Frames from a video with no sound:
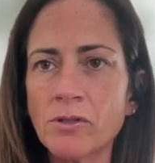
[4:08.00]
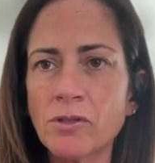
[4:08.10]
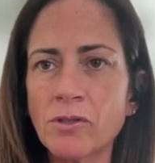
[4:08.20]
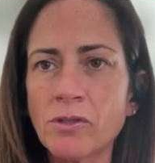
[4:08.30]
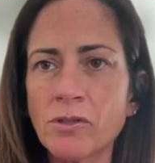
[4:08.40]

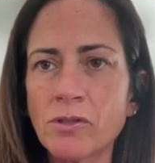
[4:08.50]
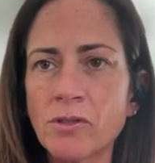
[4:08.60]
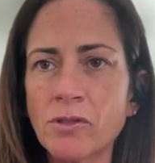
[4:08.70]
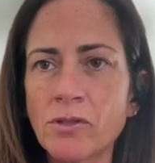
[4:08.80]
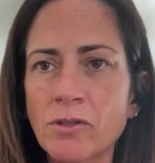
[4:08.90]

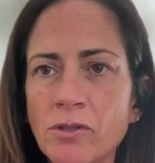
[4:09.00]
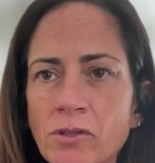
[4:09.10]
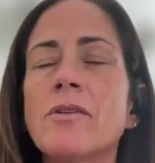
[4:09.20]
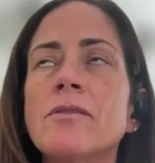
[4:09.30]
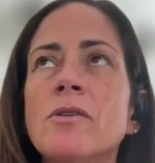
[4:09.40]

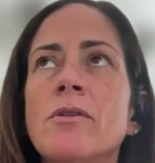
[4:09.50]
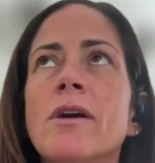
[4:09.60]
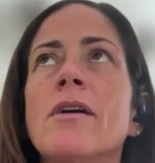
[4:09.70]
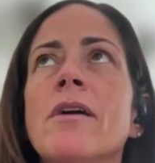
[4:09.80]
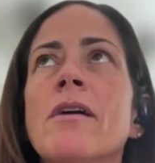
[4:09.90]

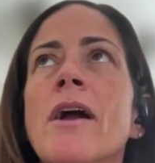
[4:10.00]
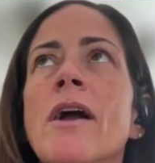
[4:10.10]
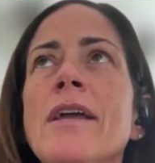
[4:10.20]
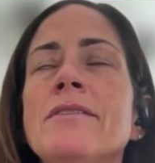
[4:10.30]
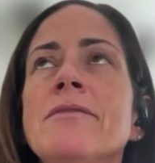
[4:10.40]
your
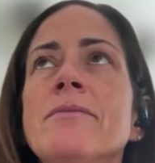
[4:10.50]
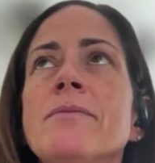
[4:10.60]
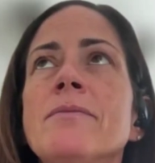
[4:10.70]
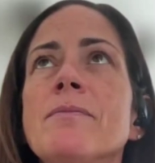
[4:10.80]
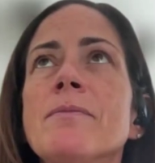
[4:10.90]
and
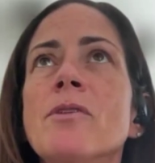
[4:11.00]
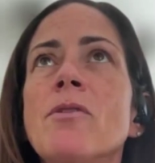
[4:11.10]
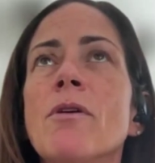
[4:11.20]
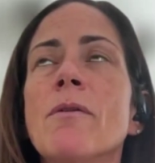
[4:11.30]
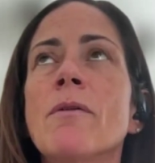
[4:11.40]

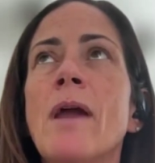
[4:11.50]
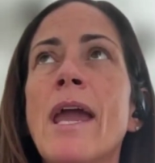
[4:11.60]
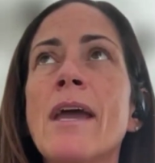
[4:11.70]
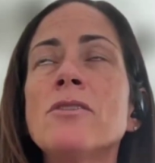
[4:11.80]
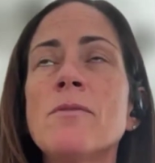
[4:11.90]
your
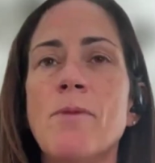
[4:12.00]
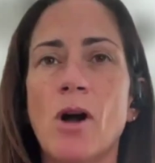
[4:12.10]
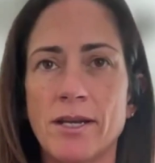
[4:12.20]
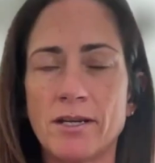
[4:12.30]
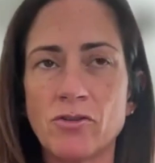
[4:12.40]

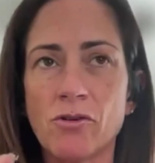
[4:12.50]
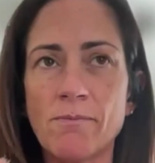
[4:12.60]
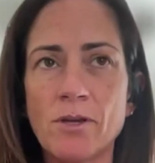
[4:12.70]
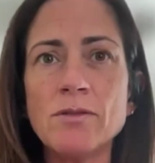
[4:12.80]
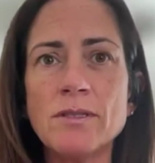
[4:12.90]
antibodies, your
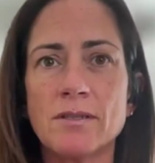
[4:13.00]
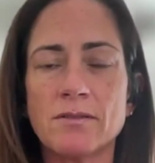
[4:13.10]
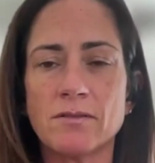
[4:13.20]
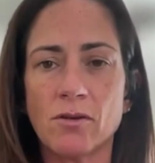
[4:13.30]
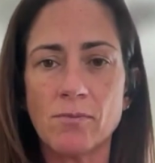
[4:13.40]
immune
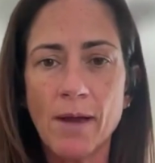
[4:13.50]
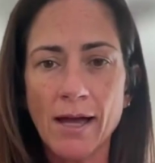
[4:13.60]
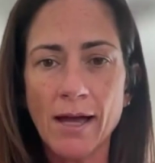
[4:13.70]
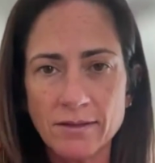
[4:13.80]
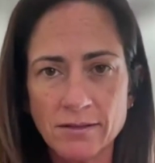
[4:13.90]
system
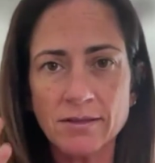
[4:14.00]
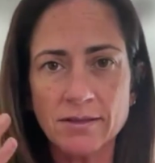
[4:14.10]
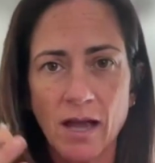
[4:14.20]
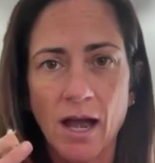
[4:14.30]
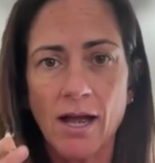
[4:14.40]
has to
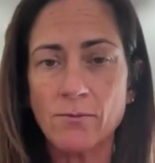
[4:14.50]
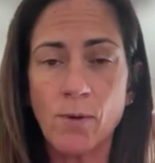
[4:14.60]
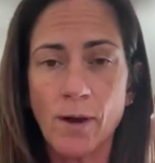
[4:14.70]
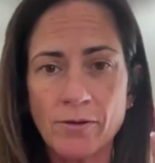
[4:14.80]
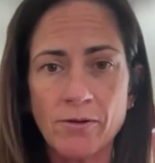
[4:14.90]
decide
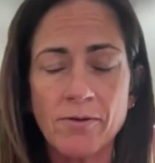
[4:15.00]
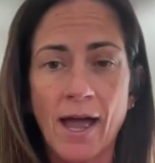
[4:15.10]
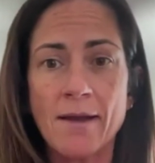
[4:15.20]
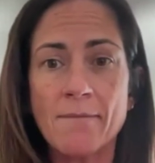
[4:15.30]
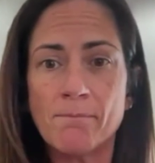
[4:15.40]
whether
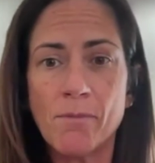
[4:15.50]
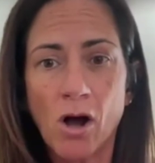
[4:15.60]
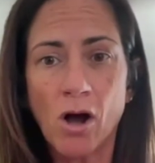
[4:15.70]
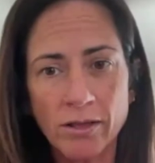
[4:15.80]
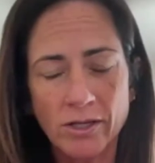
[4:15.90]
that
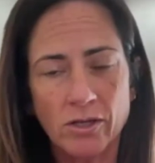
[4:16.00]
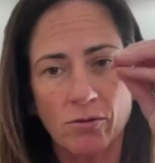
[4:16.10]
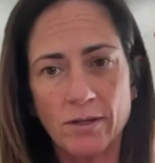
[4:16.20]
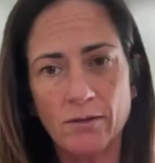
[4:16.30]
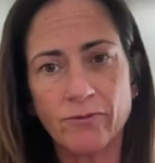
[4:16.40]

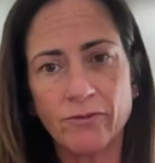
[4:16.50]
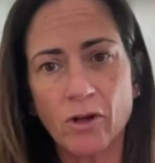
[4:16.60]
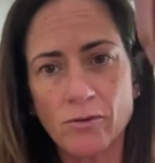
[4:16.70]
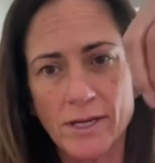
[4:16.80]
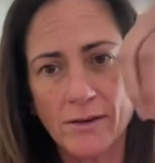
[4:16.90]
molecule that's
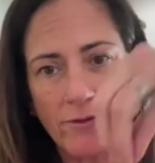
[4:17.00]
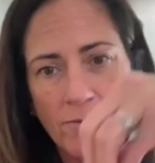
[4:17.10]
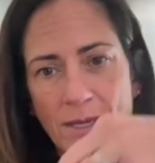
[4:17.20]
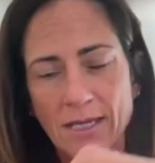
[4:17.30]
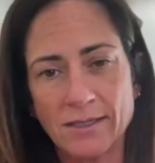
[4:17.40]
floating
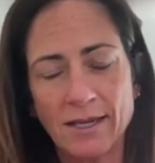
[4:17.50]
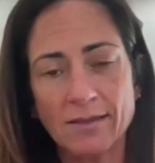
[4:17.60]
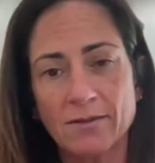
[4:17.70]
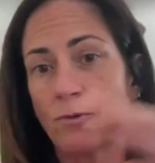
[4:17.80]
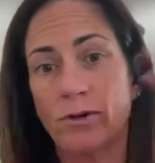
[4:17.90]
from the
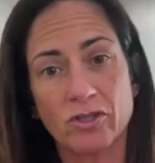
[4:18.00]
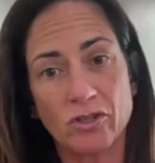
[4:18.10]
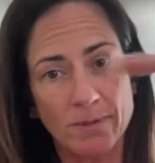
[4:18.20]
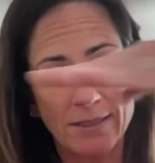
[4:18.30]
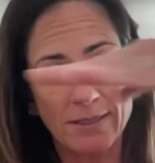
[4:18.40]
intestines where it
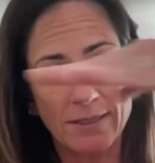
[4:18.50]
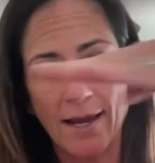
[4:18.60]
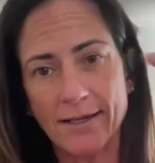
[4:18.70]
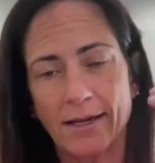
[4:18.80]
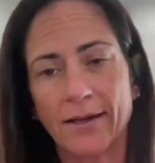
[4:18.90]
should be
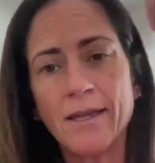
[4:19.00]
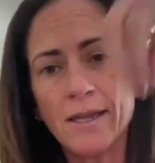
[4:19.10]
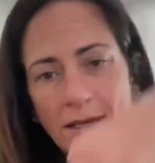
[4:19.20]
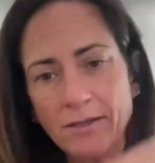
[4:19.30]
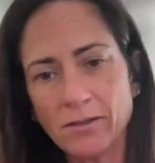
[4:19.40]
staying
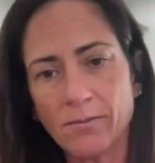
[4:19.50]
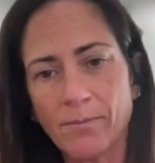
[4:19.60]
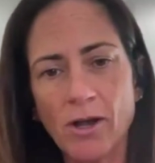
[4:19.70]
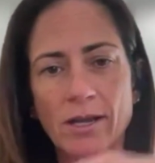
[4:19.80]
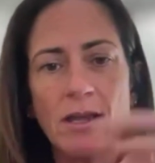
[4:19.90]
into the
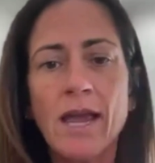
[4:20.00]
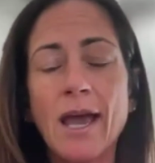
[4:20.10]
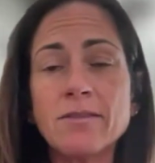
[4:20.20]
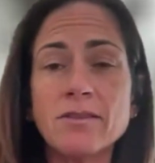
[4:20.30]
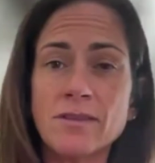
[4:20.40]
body
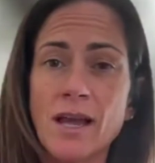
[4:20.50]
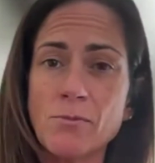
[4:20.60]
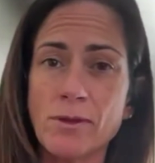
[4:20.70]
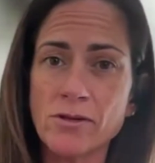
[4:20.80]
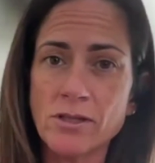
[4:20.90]
has to
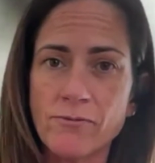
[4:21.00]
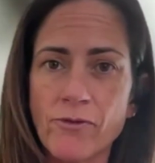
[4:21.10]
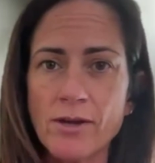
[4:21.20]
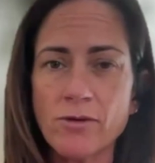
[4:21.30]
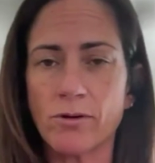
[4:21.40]
decide whether it's a
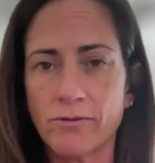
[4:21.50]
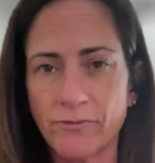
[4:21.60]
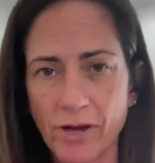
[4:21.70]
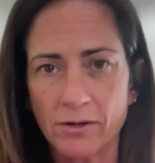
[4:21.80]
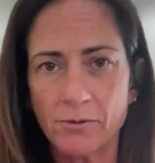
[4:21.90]
friend or a
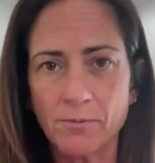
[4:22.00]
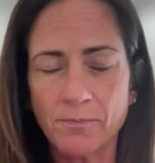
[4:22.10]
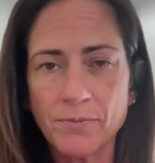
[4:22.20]
foe.